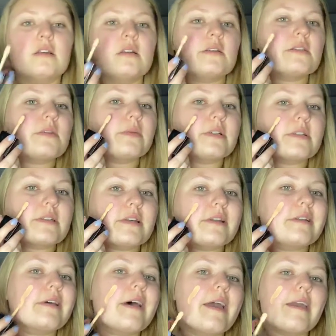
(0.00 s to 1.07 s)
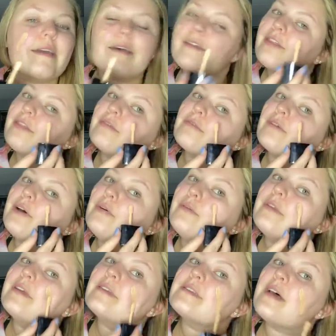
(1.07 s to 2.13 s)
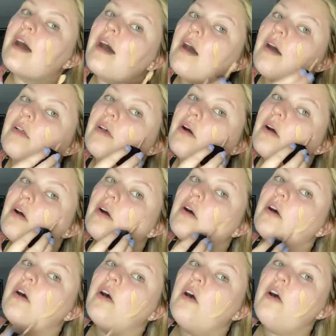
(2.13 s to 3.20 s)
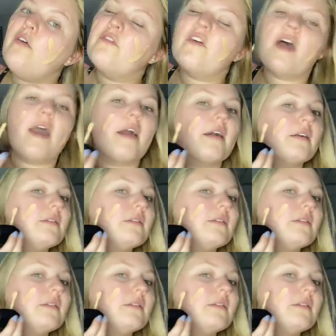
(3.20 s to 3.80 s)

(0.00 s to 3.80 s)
So we're just gonna like throw this all over